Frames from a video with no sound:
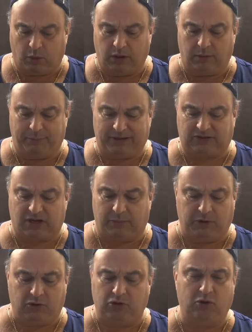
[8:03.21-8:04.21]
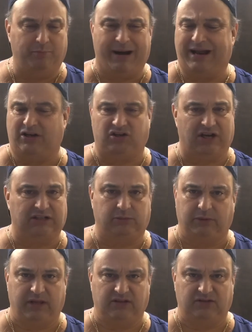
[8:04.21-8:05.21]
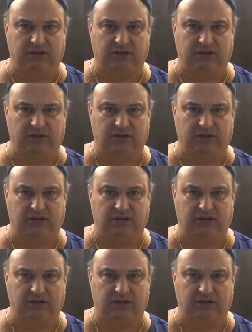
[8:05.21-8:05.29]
of the best, you can do body shots with this.